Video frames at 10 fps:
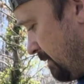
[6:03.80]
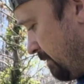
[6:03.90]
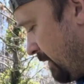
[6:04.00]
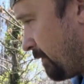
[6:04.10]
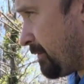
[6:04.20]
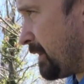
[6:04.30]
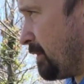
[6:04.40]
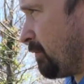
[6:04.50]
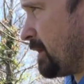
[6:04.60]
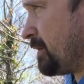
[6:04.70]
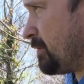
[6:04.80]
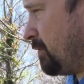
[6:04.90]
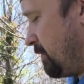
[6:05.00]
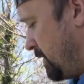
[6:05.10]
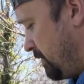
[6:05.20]
The other thing you run into
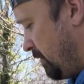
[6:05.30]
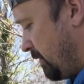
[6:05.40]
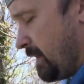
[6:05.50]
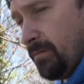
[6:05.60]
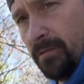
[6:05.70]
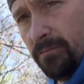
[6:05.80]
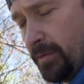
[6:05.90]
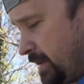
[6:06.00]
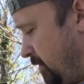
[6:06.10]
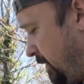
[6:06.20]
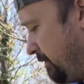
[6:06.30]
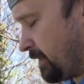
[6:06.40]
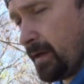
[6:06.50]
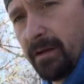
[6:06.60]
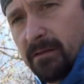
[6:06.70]
when you don't have your
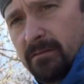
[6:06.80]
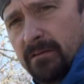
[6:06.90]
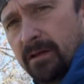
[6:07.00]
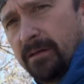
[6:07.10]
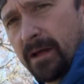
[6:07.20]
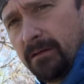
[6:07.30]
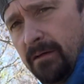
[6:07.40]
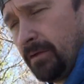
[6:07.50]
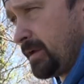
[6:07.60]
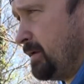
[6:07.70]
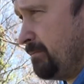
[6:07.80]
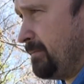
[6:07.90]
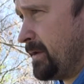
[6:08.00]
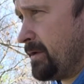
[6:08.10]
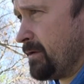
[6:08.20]
gun exactly level, like
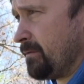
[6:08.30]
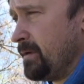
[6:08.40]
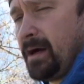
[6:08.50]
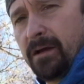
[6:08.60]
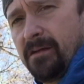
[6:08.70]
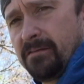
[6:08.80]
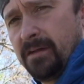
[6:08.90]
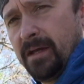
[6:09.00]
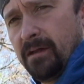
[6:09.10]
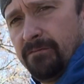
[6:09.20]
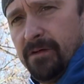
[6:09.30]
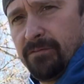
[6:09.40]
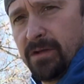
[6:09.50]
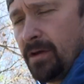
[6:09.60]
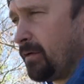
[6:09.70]
you're not going to see it at
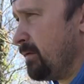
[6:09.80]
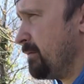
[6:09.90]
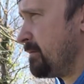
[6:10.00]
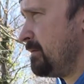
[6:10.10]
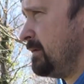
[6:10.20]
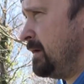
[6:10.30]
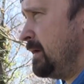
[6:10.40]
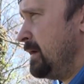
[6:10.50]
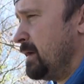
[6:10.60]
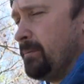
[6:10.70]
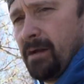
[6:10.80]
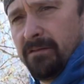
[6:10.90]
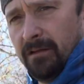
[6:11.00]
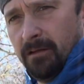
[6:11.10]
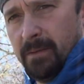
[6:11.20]
50 yards. You might
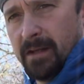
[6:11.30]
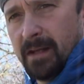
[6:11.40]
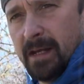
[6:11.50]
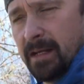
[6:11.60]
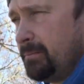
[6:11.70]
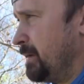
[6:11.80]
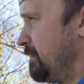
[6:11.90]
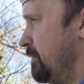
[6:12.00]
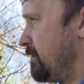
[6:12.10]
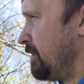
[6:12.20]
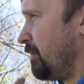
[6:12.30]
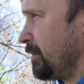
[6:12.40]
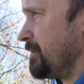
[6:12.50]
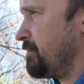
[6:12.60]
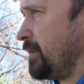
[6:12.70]
see a little bit at 80, but if you start
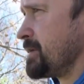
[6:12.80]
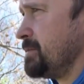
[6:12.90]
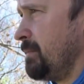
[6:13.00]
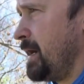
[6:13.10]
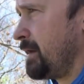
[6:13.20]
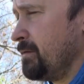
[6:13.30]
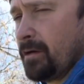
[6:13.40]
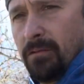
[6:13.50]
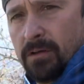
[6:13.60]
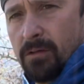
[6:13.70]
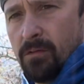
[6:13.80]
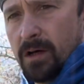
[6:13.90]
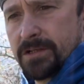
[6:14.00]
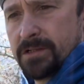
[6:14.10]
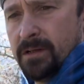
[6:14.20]
really stretching back, you're going to really
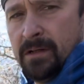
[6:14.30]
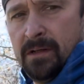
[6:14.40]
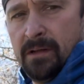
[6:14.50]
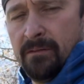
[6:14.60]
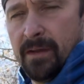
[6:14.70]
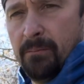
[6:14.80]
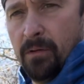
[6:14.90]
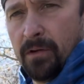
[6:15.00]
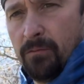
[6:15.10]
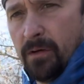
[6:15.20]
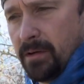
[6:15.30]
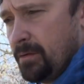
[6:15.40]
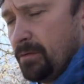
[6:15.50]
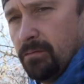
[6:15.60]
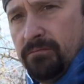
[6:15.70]
watch that bullet wanting to
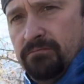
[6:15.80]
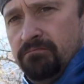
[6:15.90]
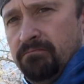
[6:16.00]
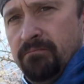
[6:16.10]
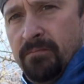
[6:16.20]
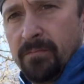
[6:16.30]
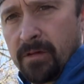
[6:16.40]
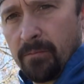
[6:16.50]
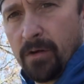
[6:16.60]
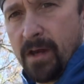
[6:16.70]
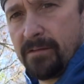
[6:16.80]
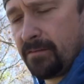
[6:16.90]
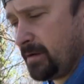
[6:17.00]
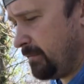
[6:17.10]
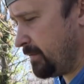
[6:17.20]
do some crazy
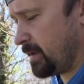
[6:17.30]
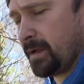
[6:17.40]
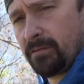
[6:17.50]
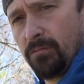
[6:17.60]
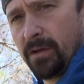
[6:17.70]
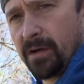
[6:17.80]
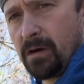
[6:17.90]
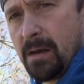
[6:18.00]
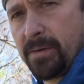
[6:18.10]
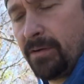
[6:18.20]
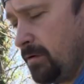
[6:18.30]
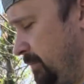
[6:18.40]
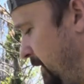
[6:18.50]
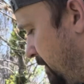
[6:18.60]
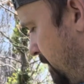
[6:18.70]
stuff. You're going to get some really crappy
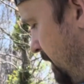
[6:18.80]
groupings